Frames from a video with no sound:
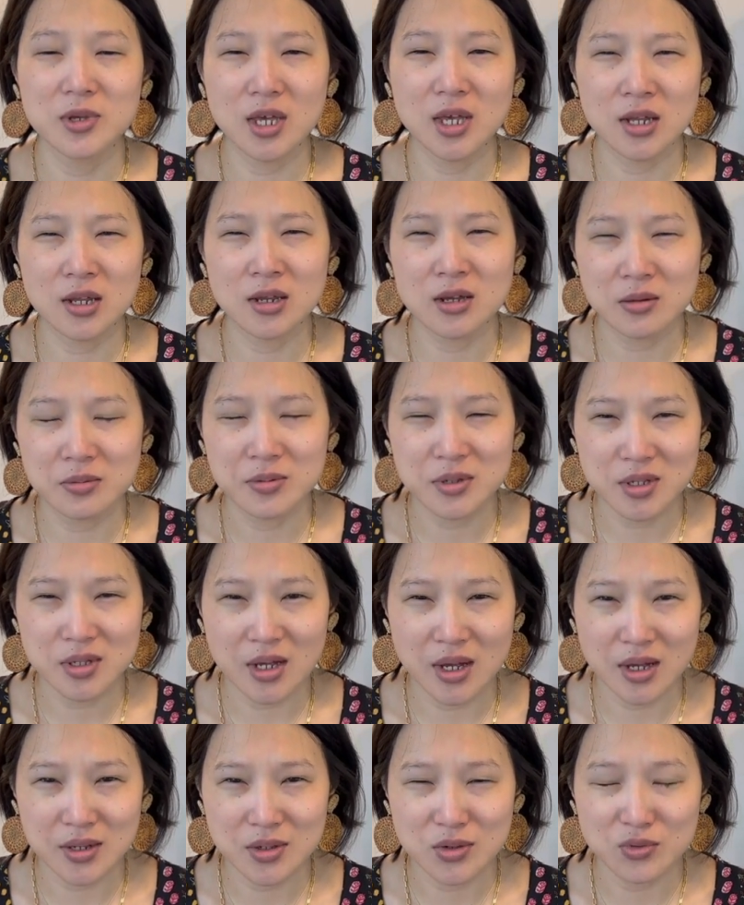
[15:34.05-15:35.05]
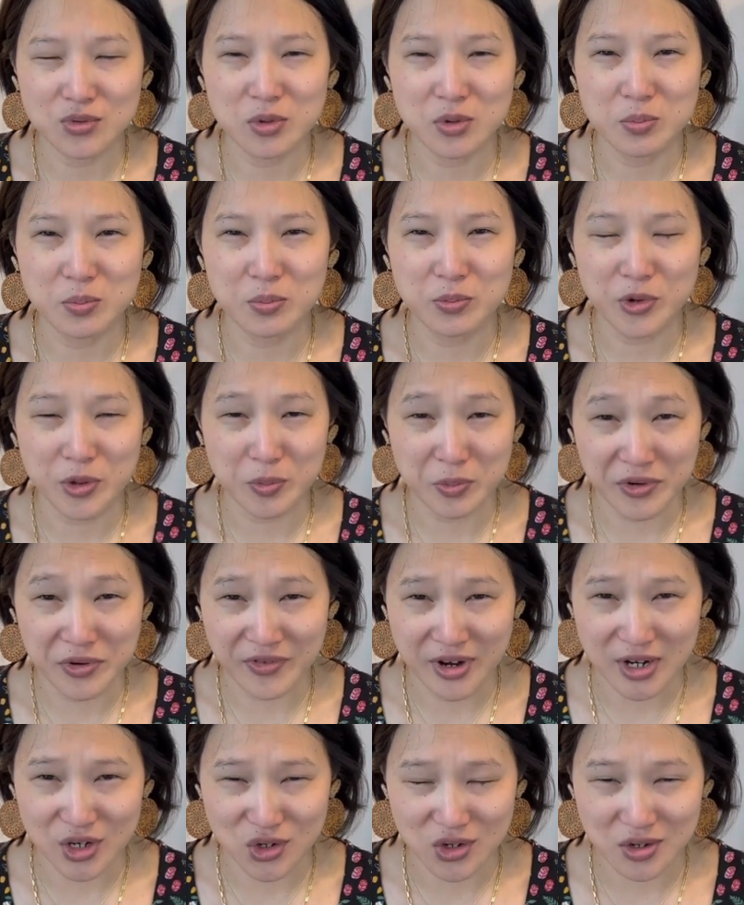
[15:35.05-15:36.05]
getting obsessed with, with
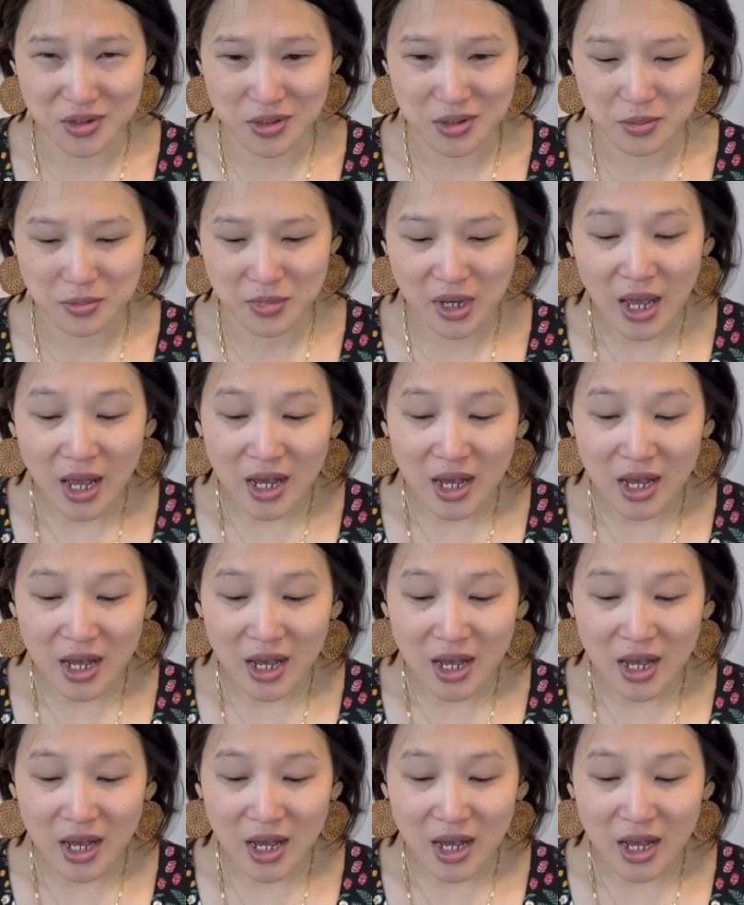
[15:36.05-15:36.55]
perfectionism.